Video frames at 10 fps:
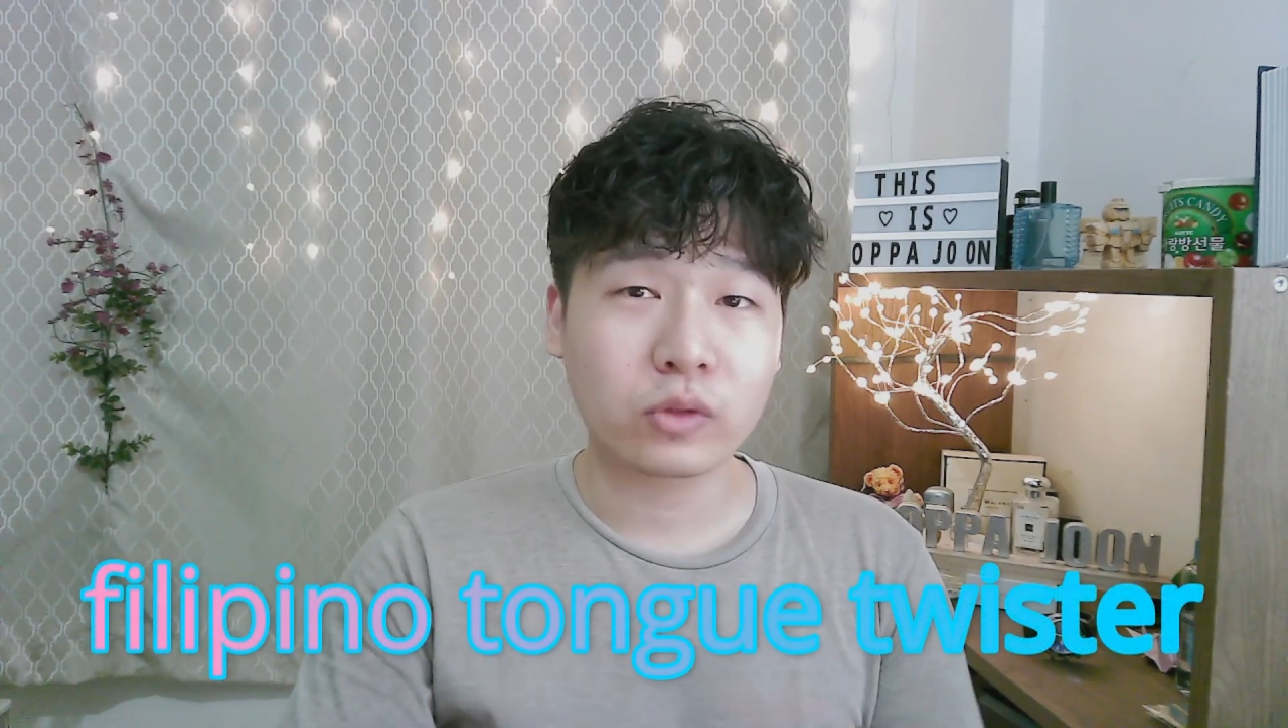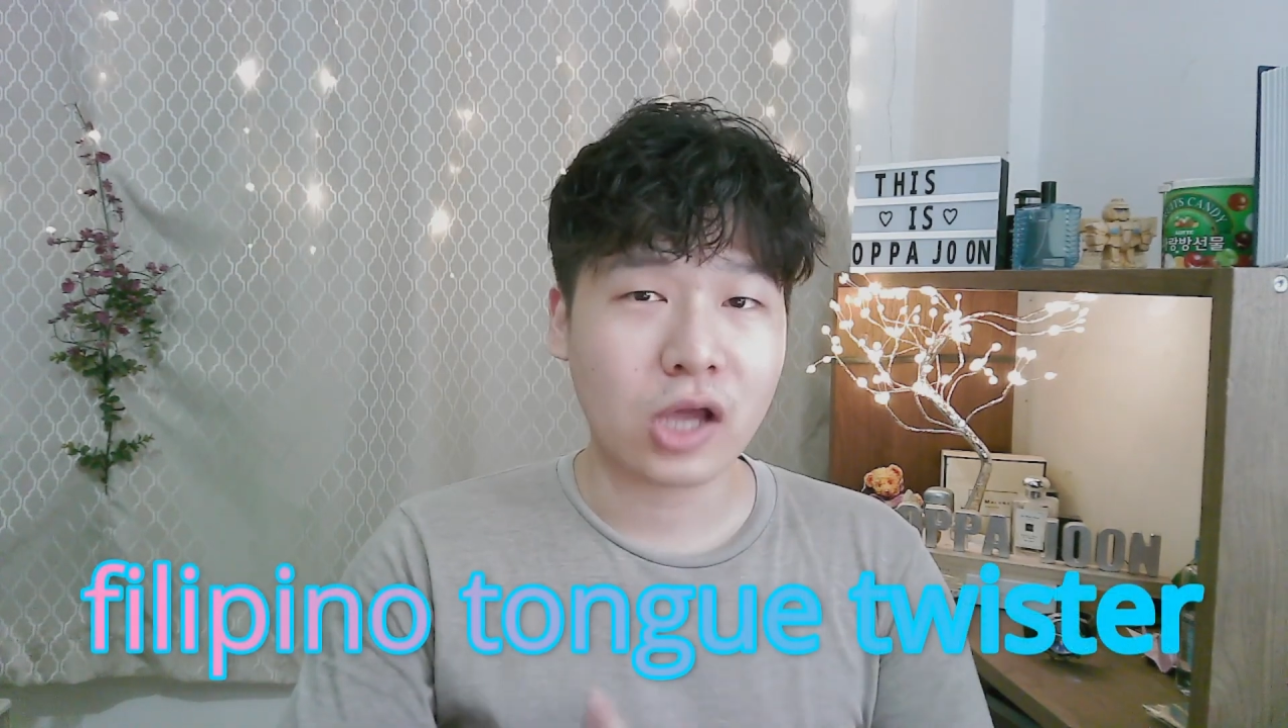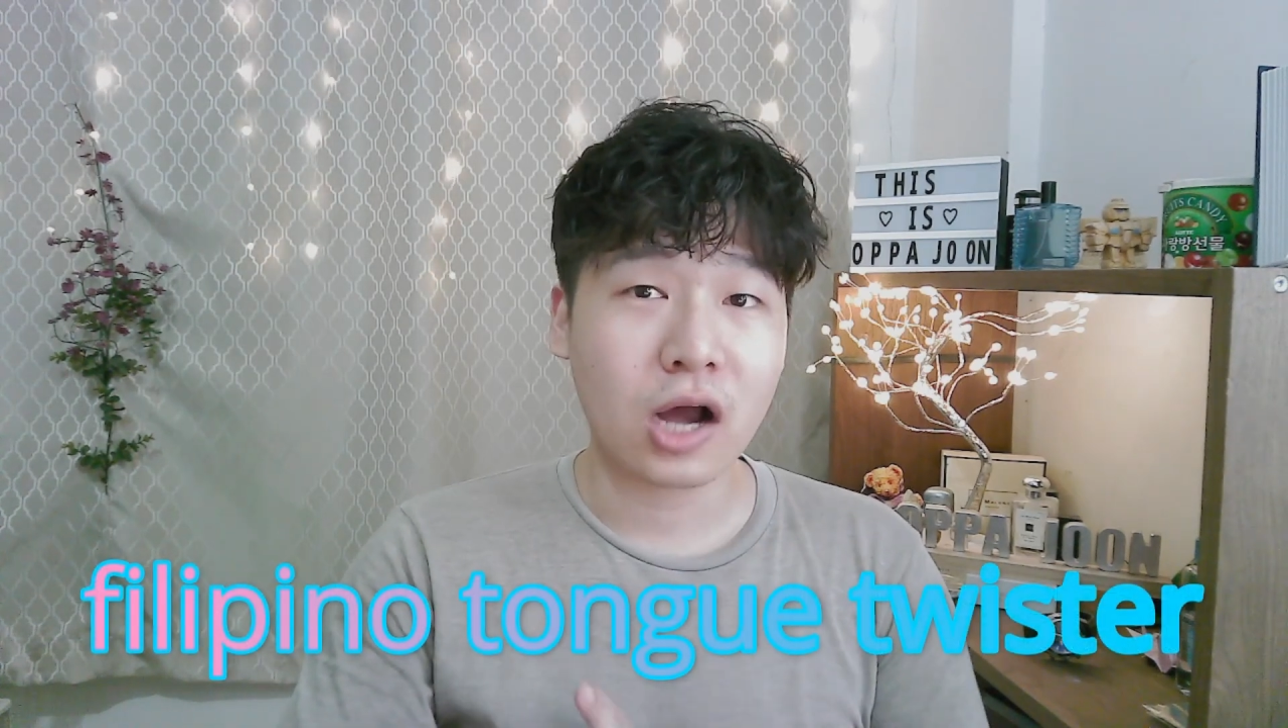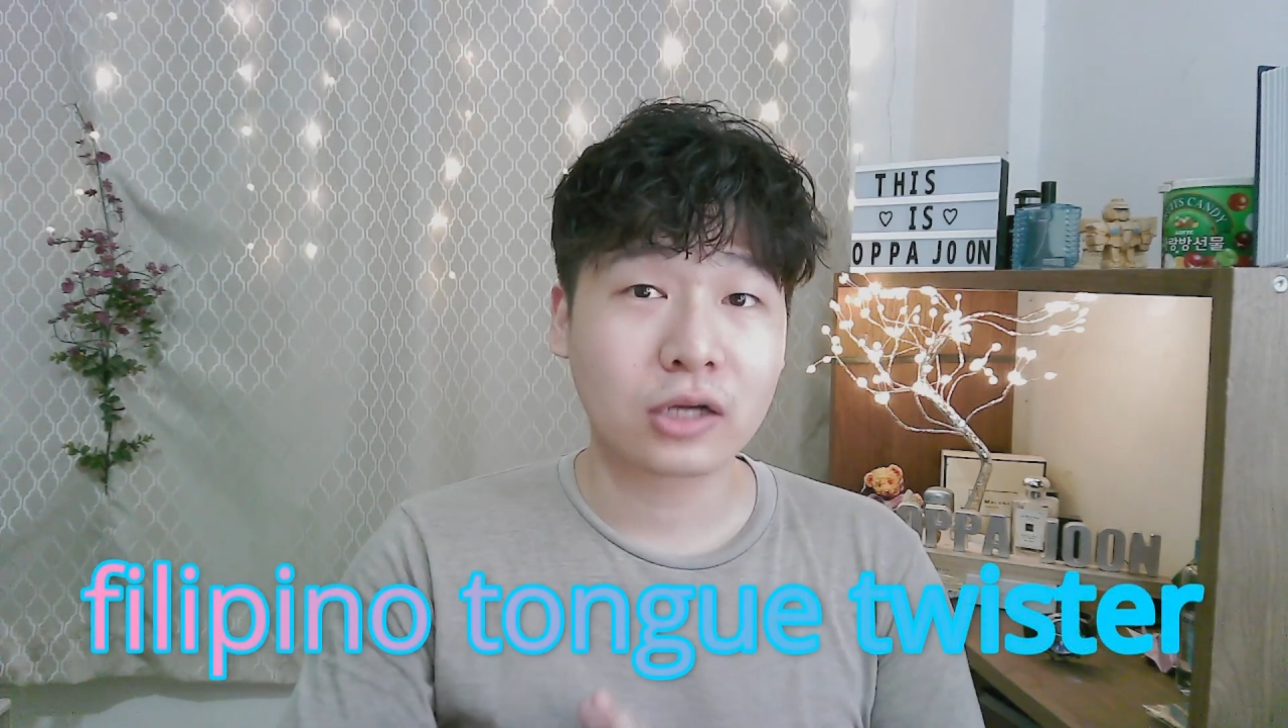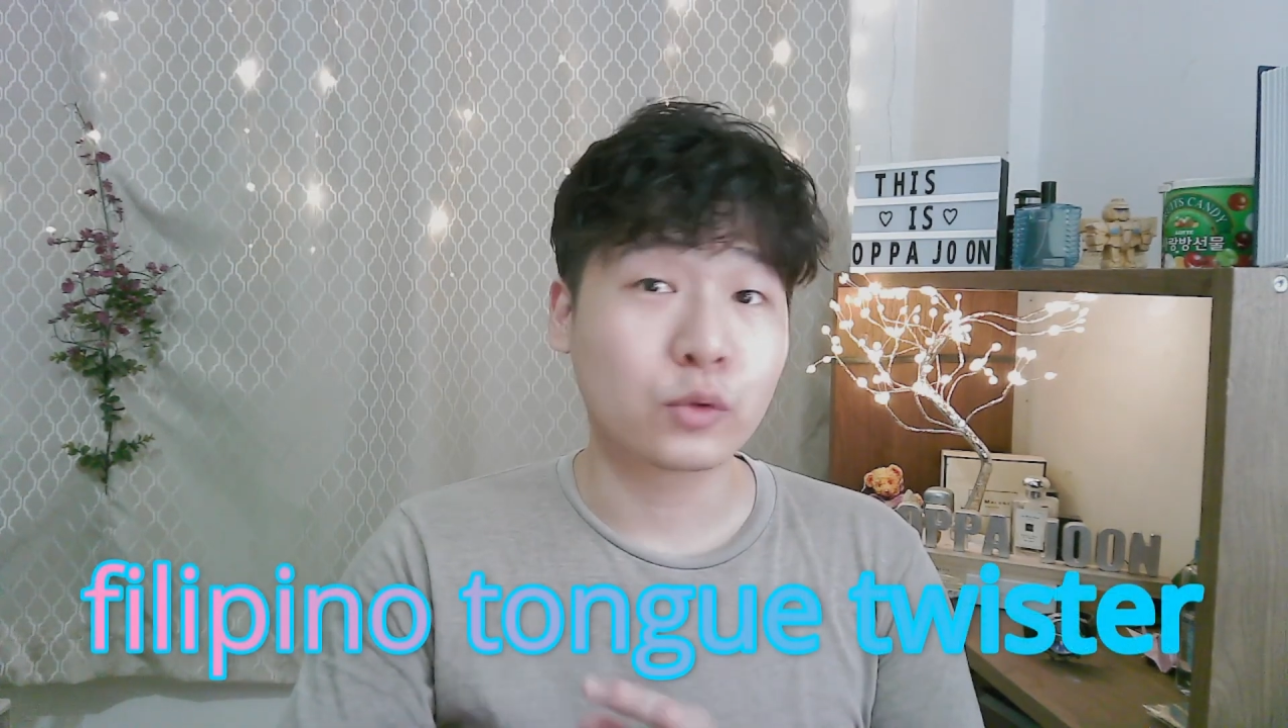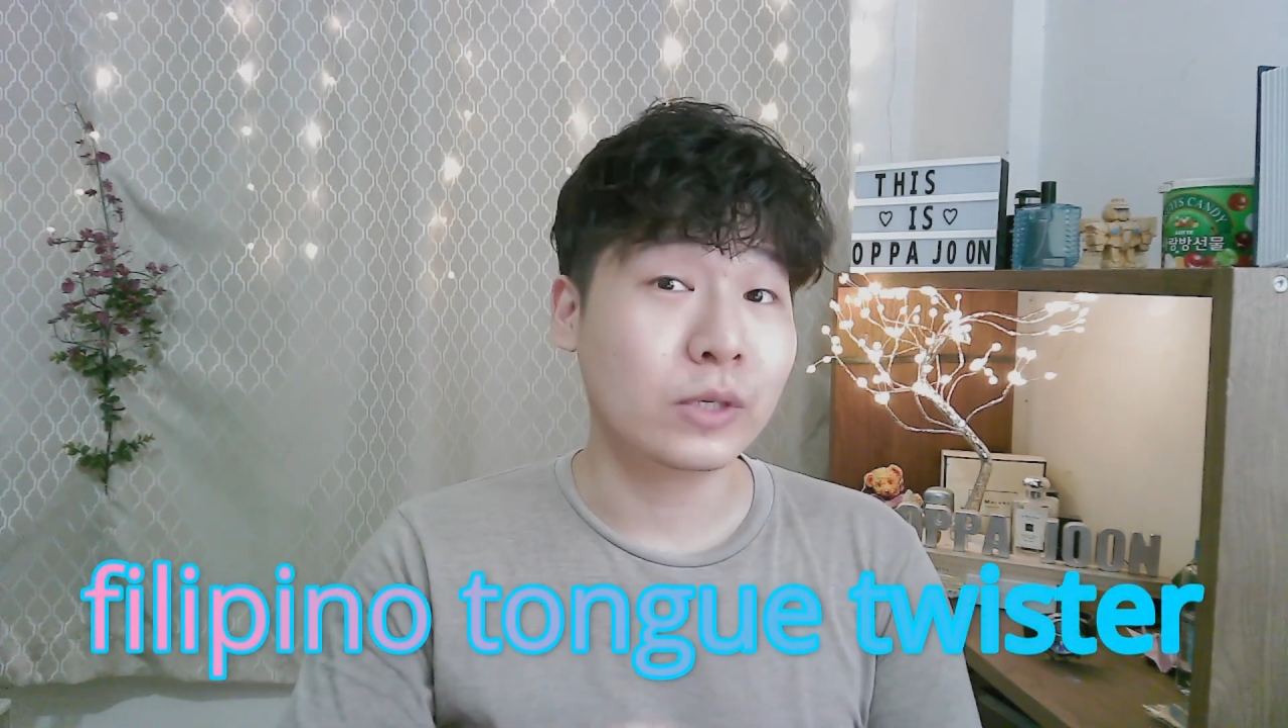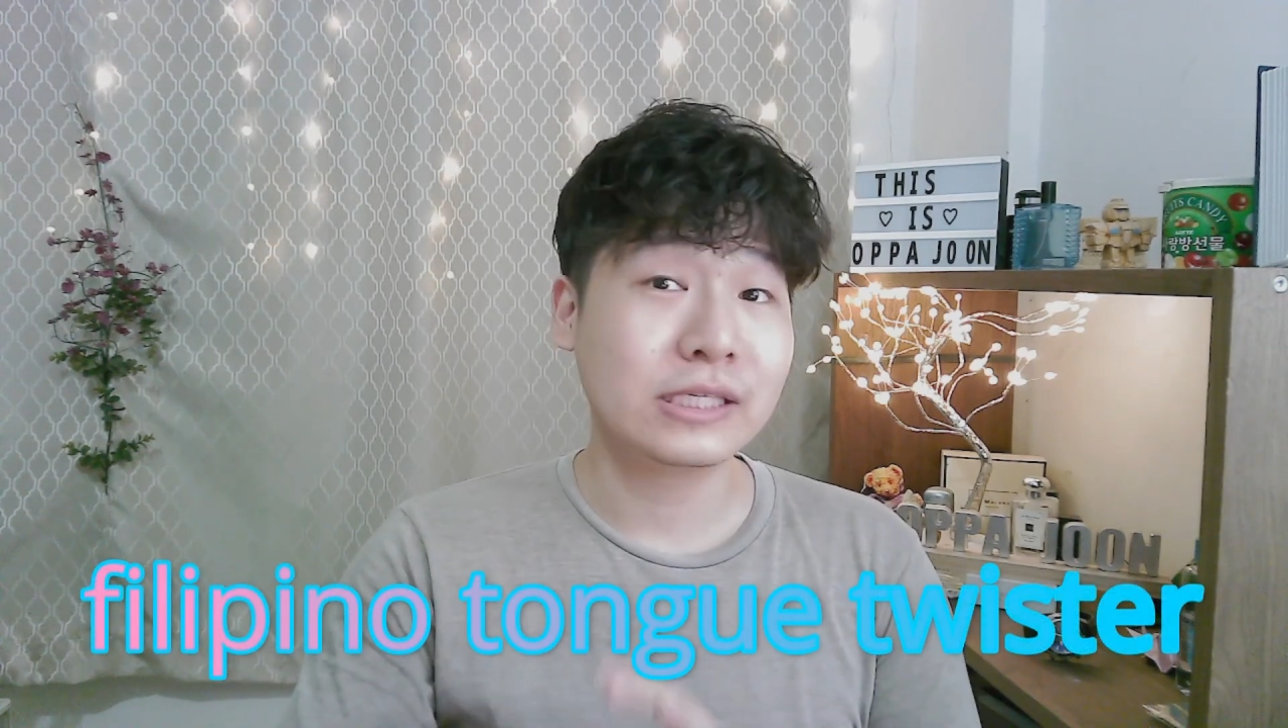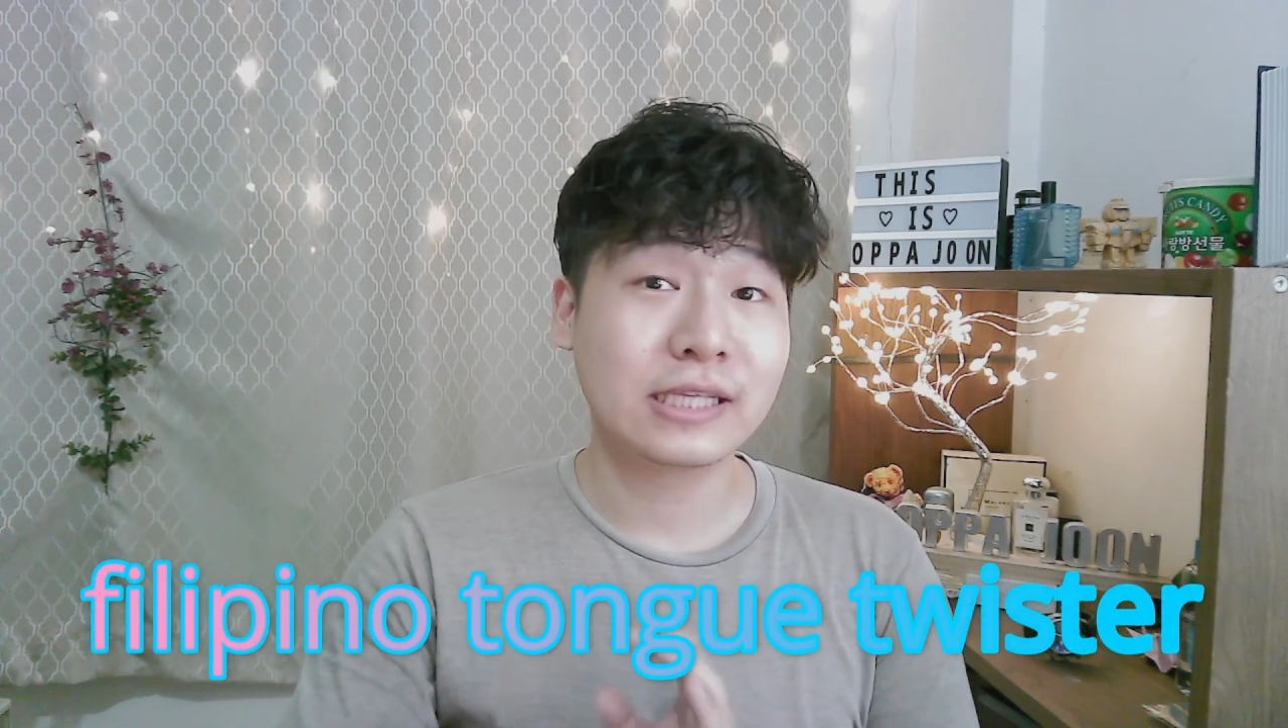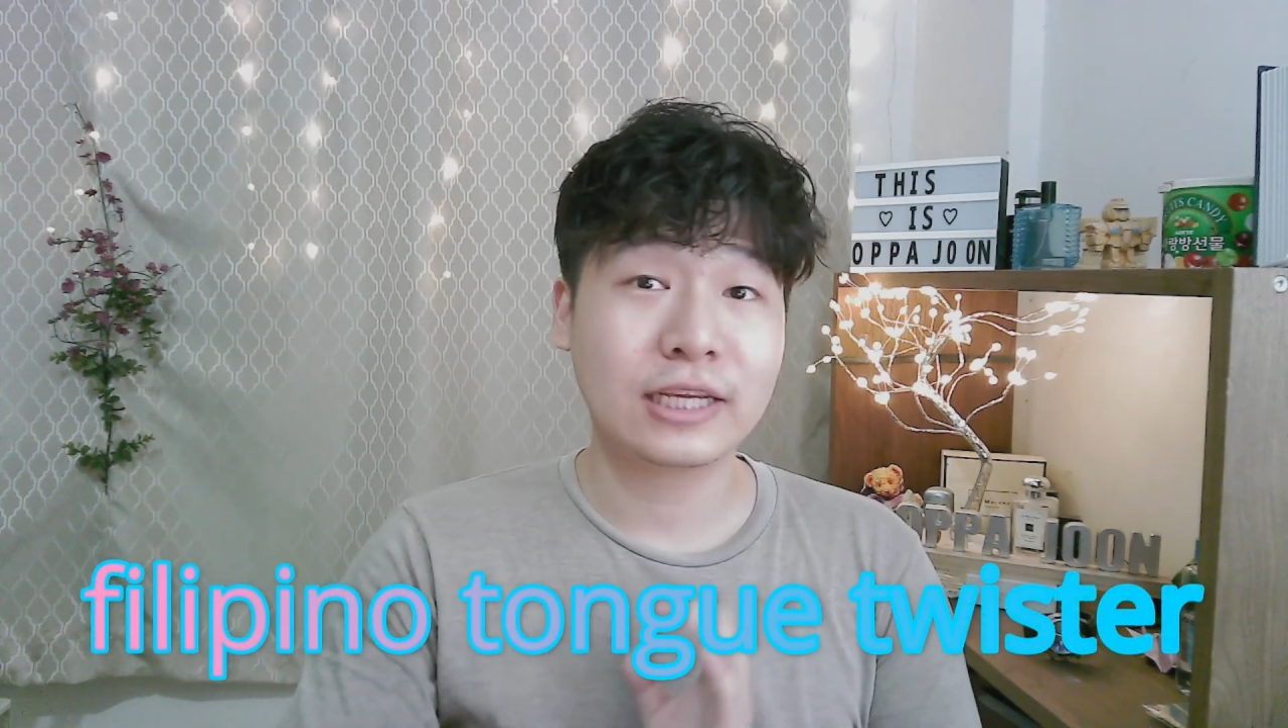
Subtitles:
tongue twister